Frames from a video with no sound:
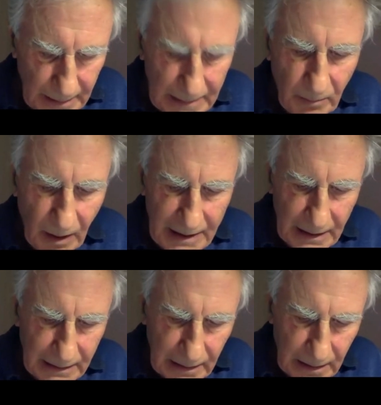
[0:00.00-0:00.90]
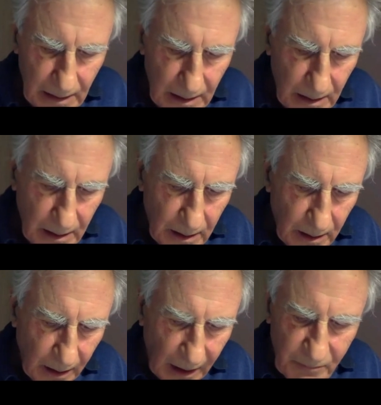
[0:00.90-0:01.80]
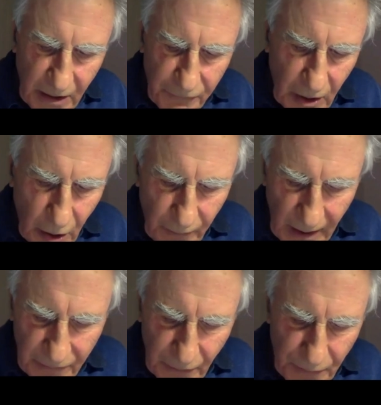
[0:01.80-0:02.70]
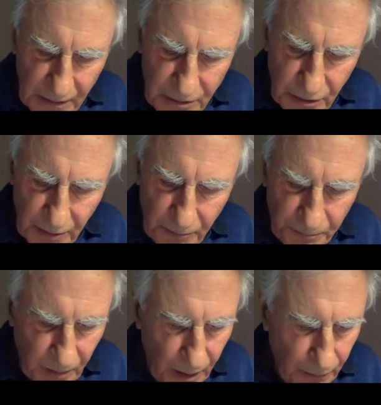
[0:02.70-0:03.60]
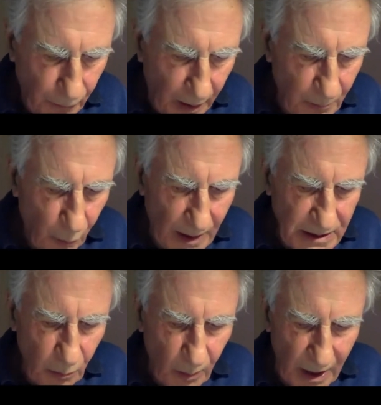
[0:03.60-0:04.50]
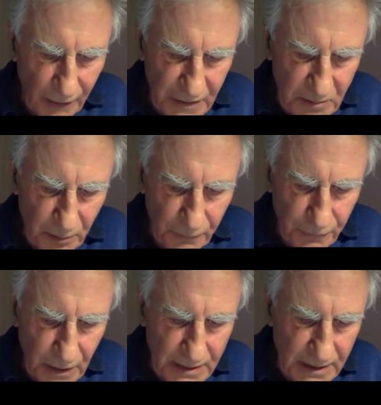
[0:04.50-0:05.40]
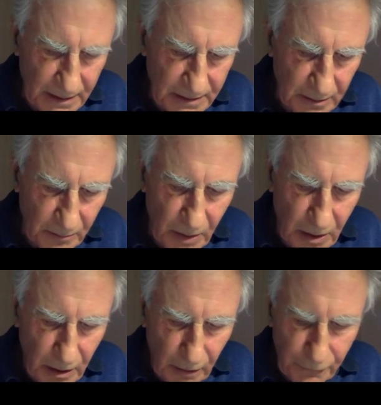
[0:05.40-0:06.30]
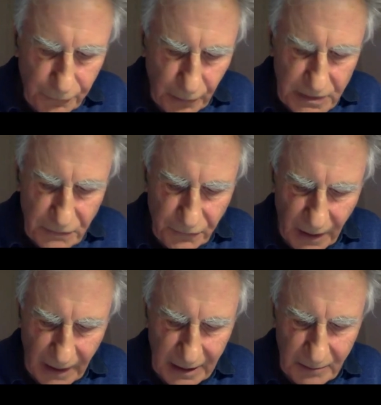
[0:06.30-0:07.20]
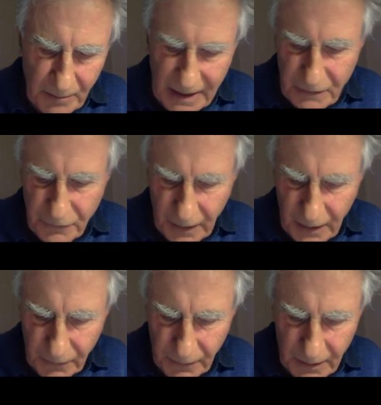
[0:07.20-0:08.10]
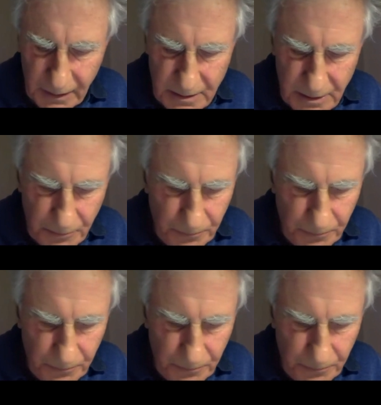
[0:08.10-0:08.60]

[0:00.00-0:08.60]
Little by little, I'm giving over everything to him, though I'm quite aware of his perverse custom of falsifying and magnifying things.